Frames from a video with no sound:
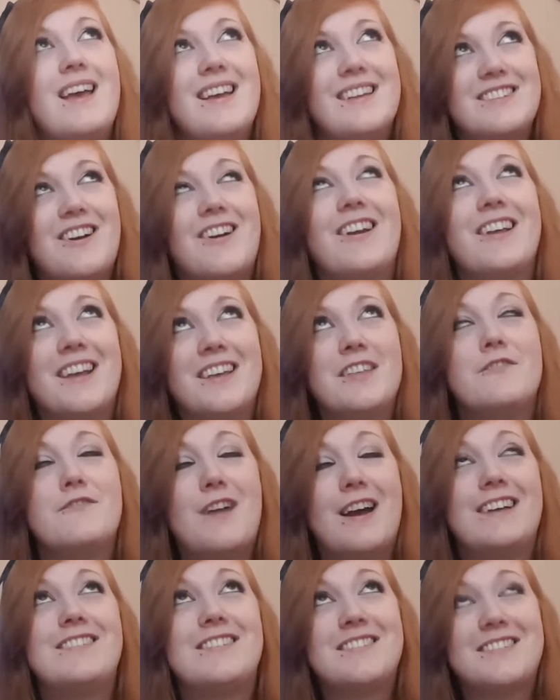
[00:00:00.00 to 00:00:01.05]
Darling in the
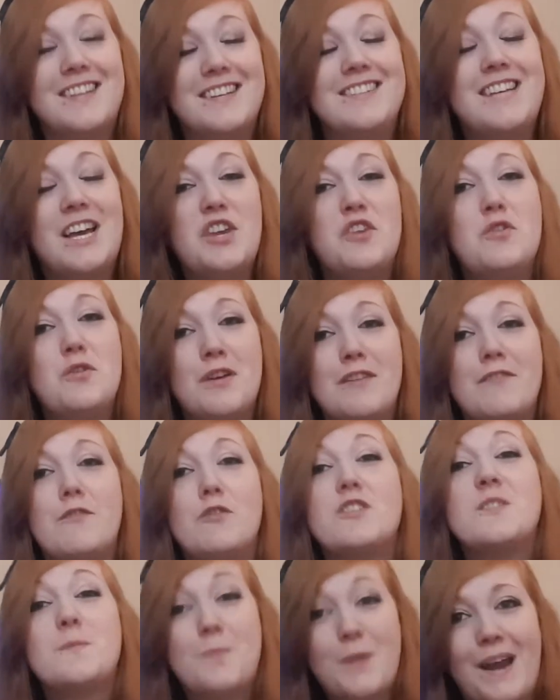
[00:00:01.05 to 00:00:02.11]
Franxx is continuing for
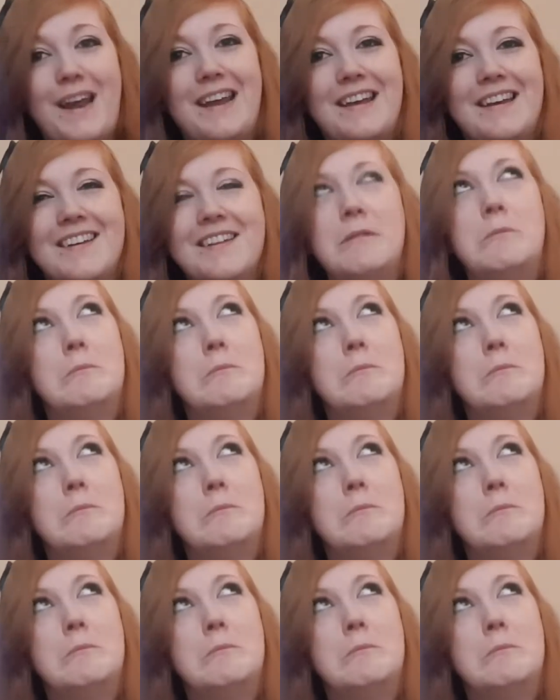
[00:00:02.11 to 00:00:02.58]
spring.